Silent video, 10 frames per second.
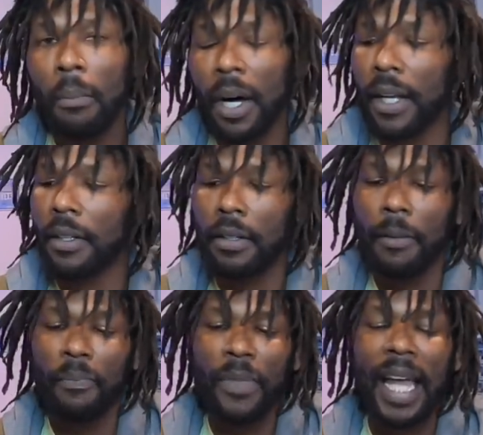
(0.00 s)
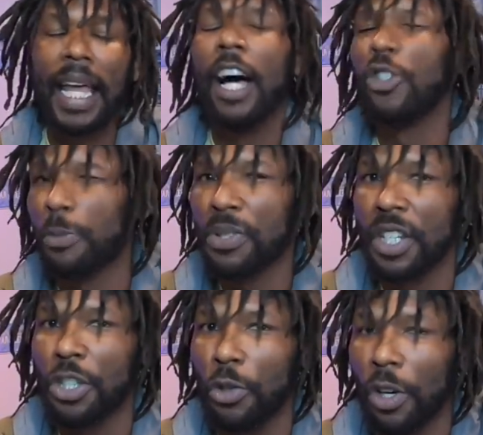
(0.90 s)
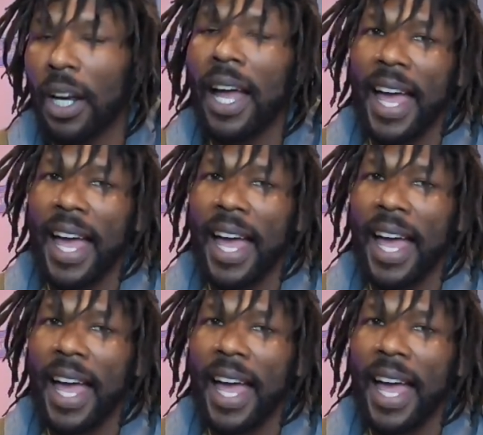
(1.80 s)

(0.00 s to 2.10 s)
but not 100% sure.